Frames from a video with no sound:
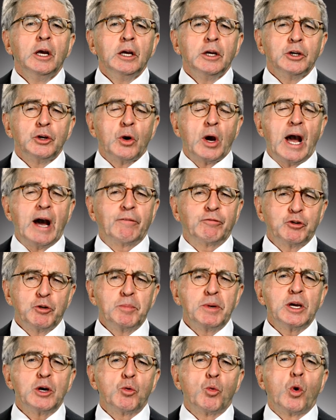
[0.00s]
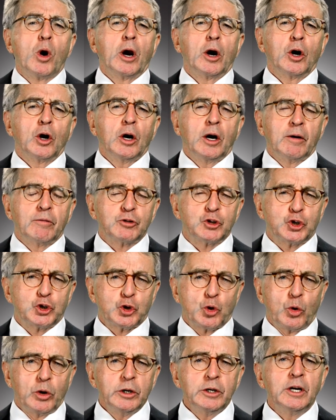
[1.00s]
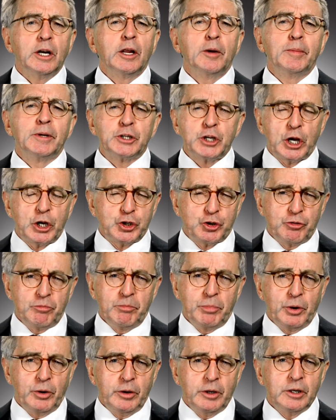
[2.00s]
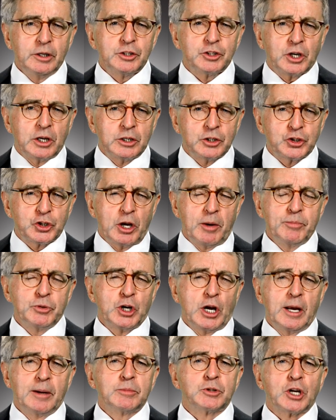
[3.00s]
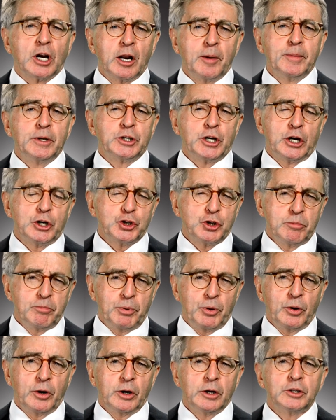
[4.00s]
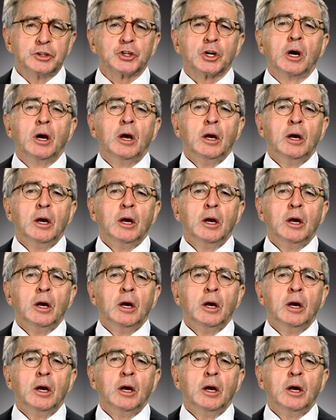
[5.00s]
you have to be aware of shortened limitation periods, and sometimes the limitation periods